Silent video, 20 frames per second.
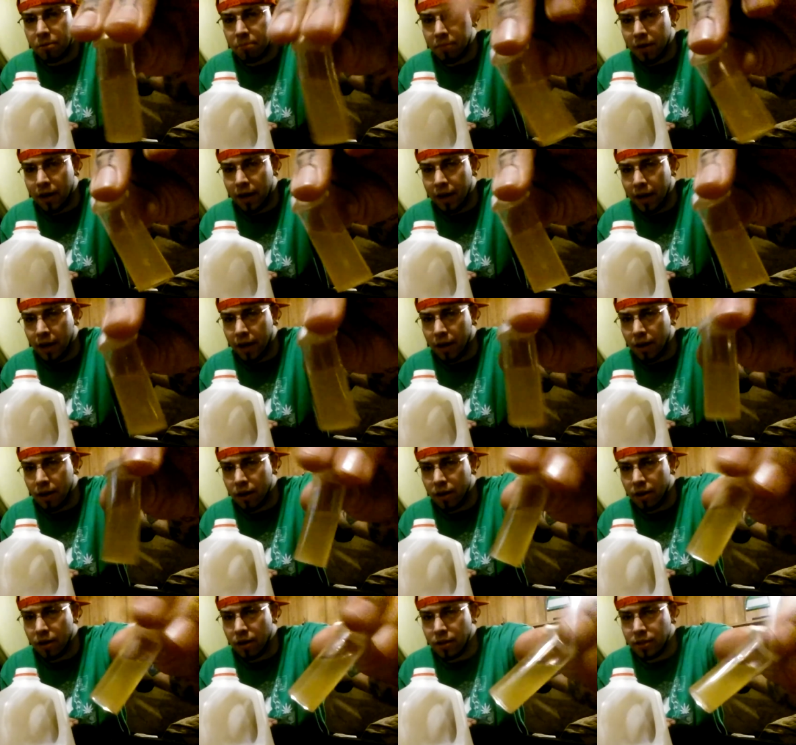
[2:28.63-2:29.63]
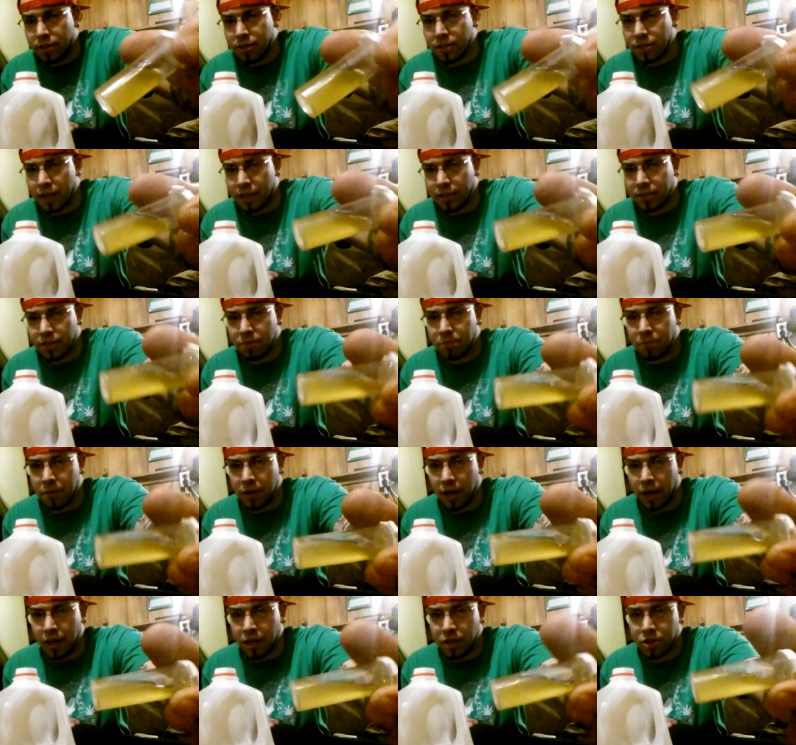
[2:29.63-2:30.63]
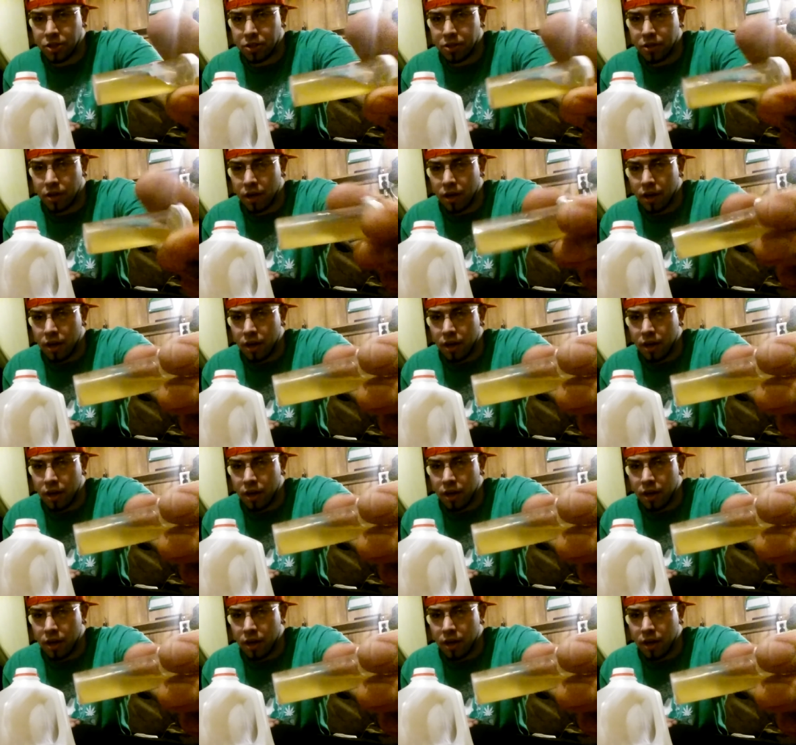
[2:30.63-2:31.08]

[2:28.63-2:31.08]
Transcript: my tested pH,